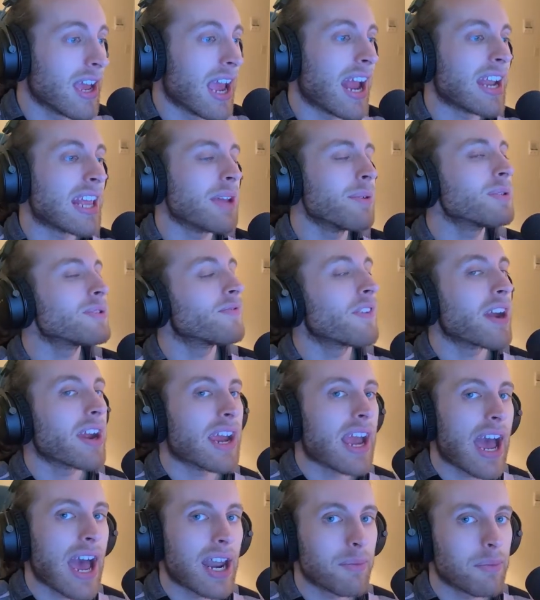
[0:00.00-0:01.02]
and he was
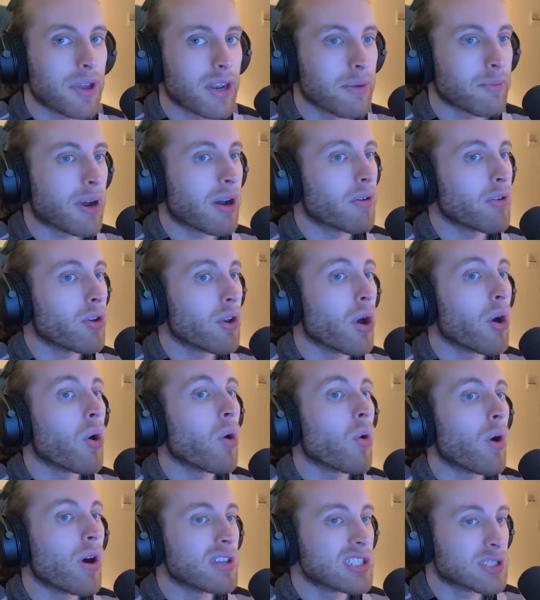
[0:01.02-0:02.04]
very adamant about
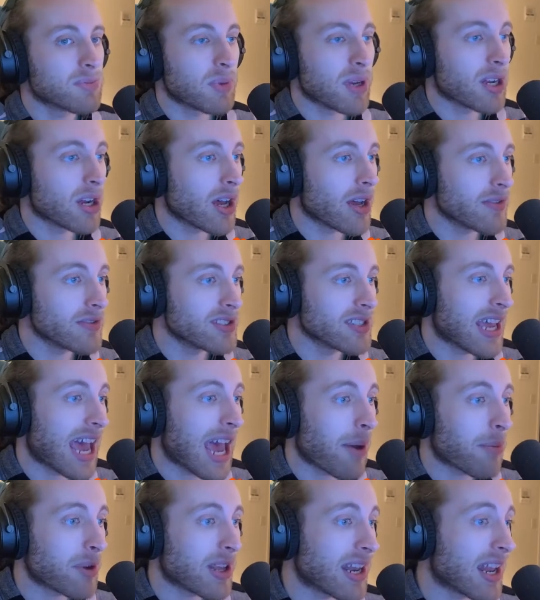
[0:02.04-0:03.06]
no spinoffs
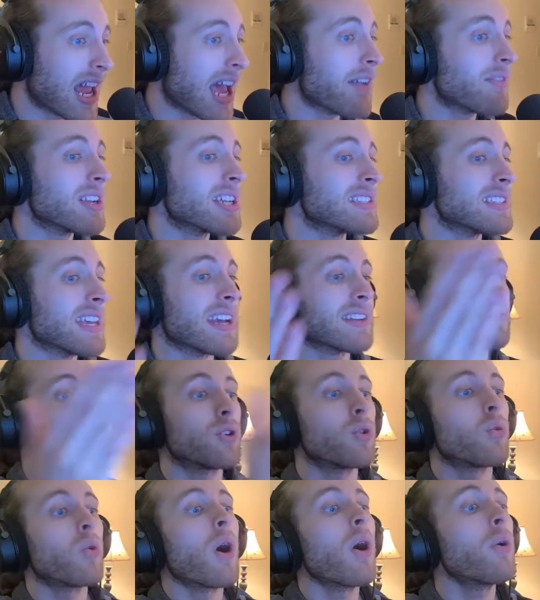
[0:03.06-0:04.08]
happening. I have an exact
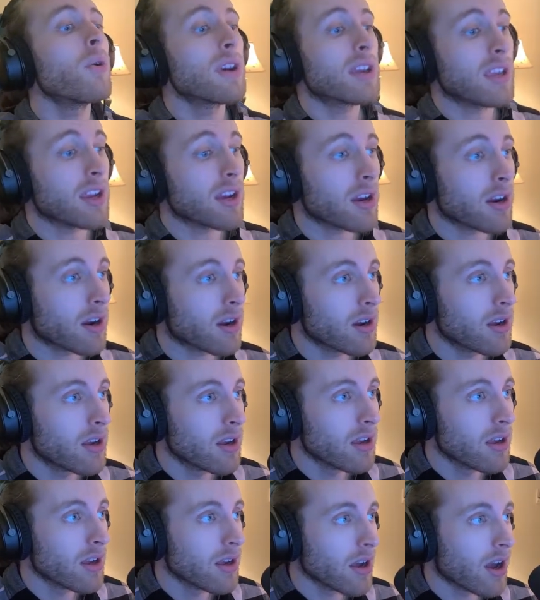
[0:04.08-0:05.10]
quote here,
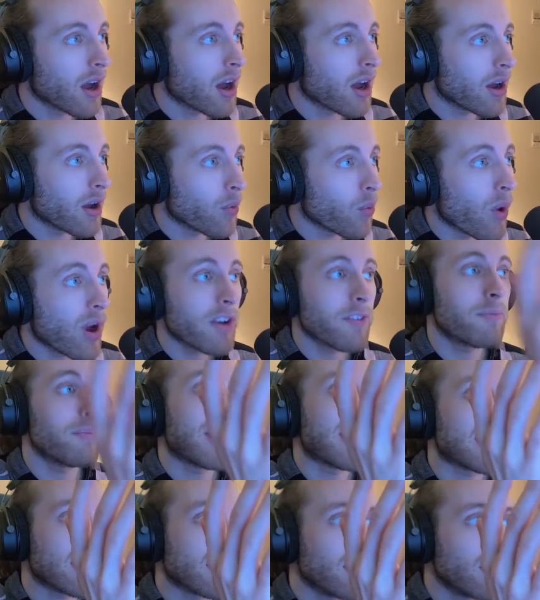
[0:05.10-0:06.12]
one of
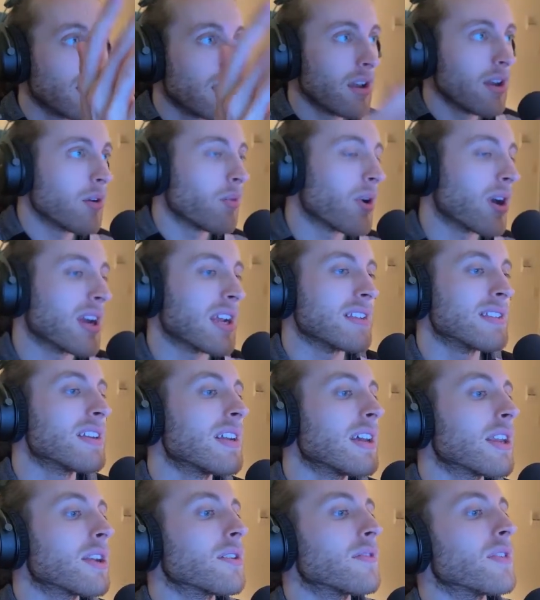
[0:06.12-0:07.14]
many, where he did
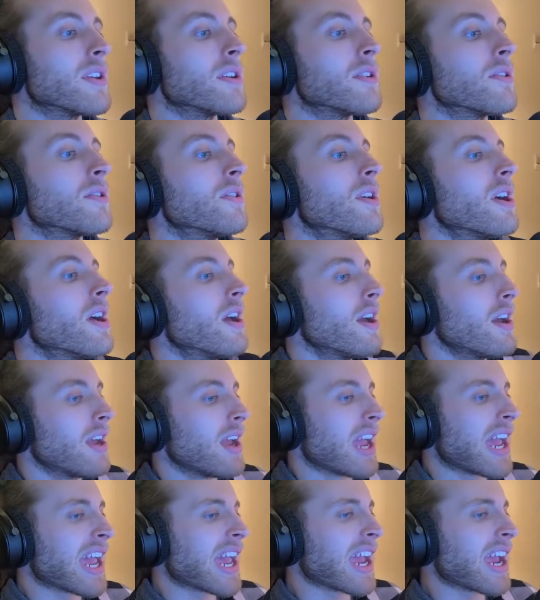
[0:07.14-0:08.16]
an interview,
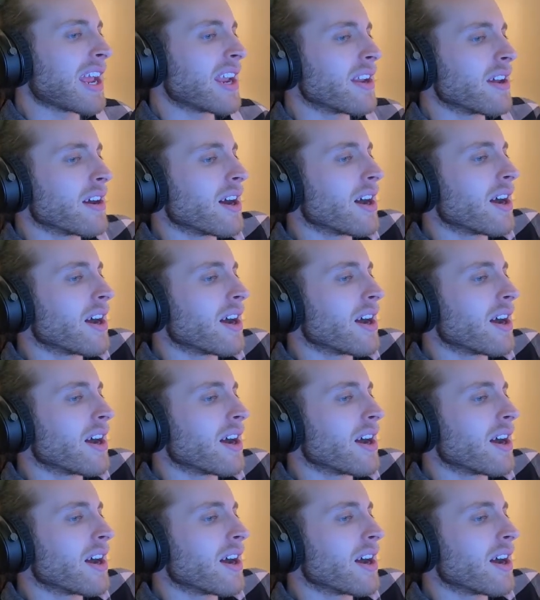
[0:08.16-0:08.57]
and